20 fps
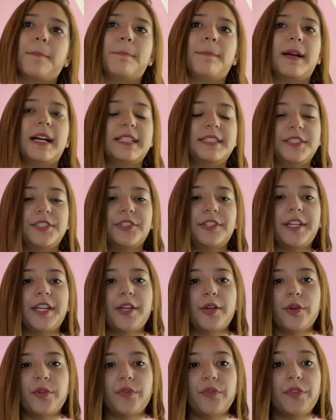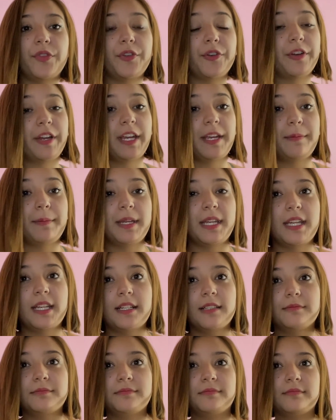battery of
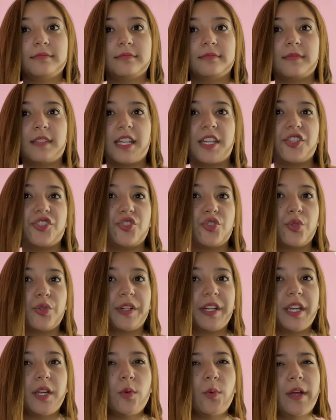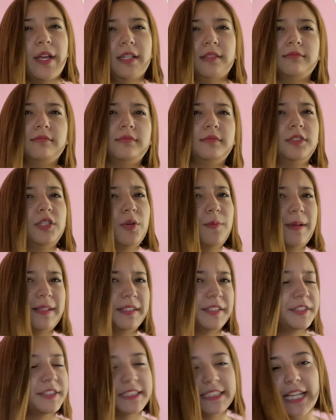threatening injury when no
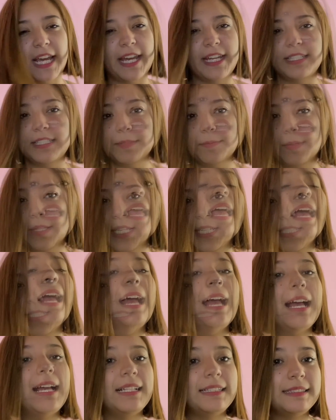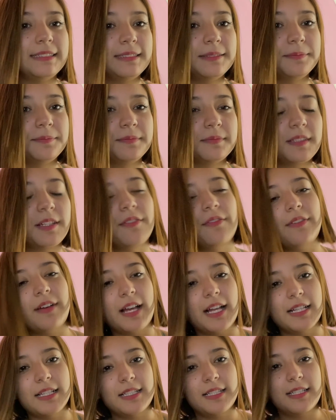battery takes place. And
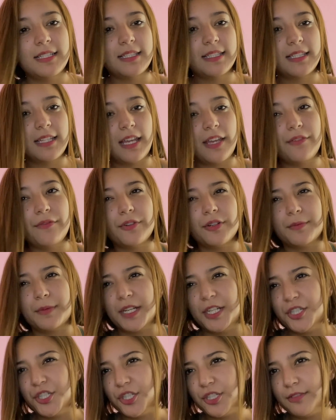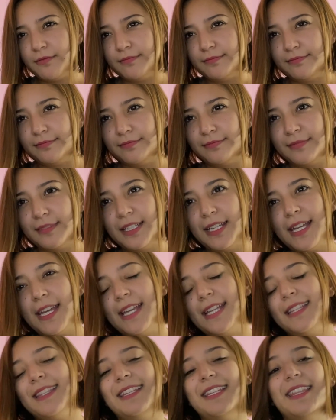false information.
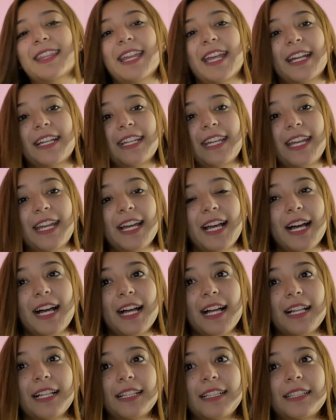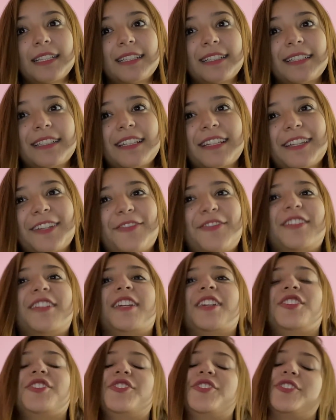The technical
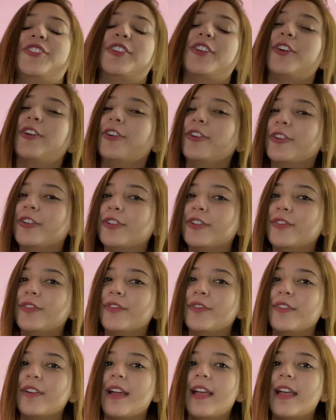definition of